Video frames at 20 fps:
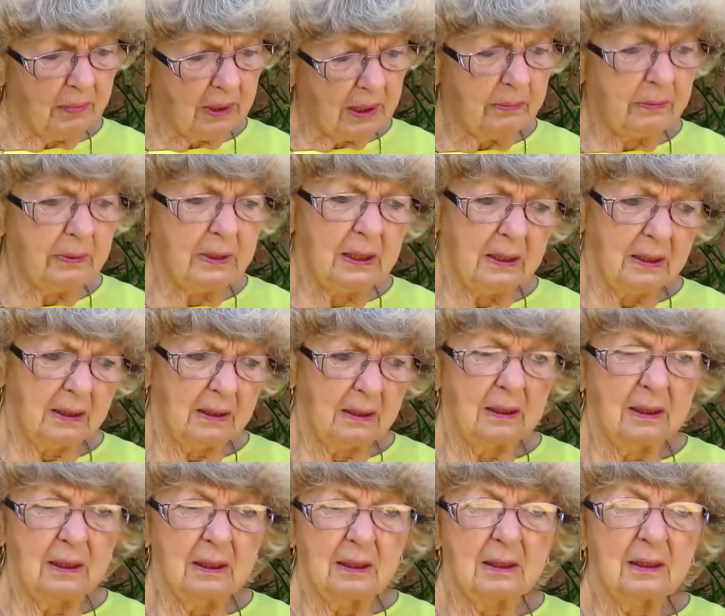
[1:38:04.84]
maybe,
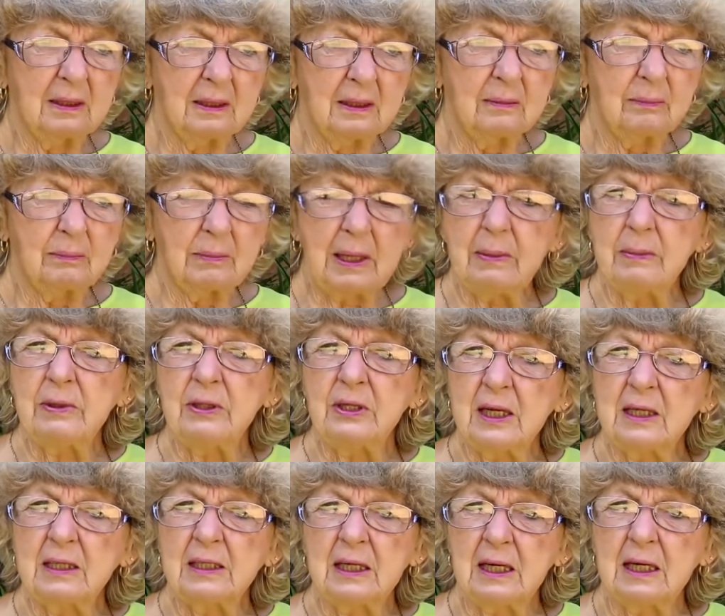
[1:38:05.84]
maybe
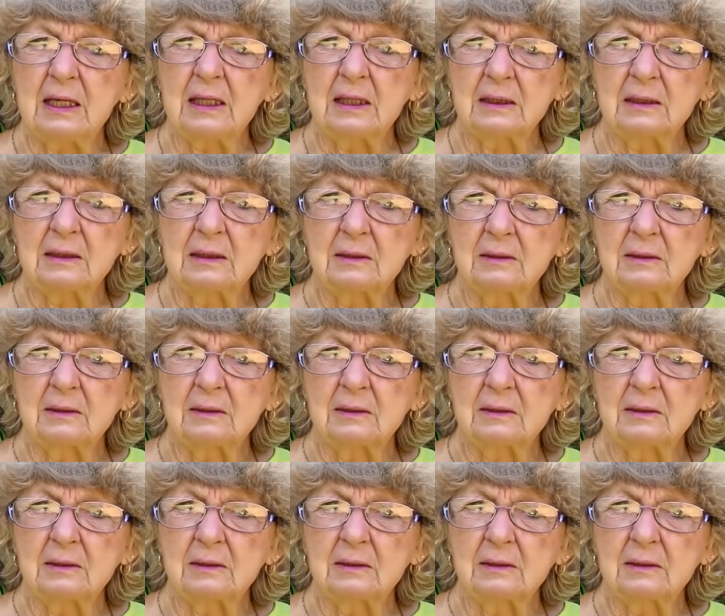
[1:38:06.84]
they can.